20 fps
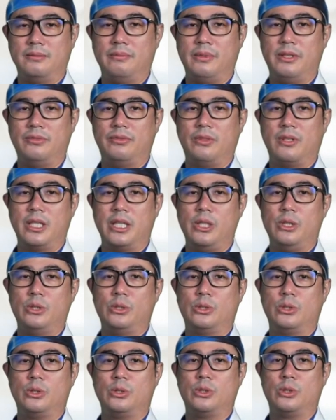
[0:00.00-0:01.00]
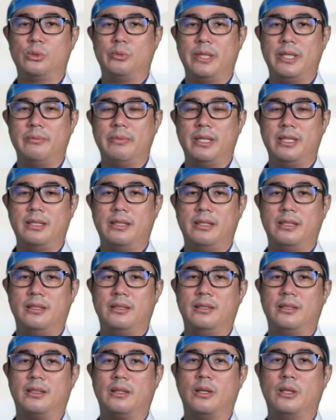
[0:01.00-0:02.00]
Before I used to swim in
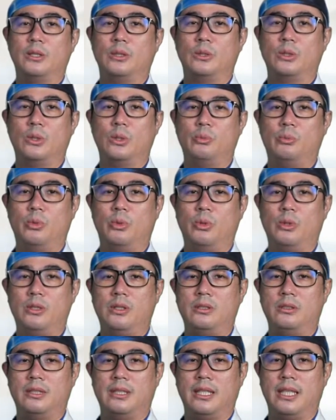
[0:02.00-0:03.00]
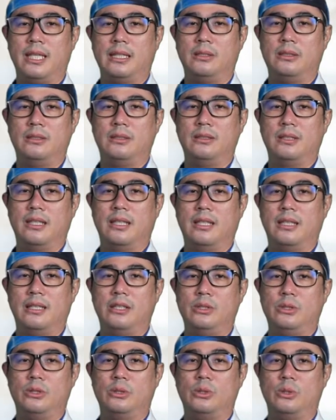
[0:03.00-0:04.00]
the condo pool. I
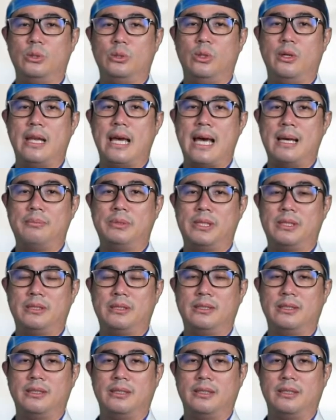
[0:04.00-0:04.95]
used to do laps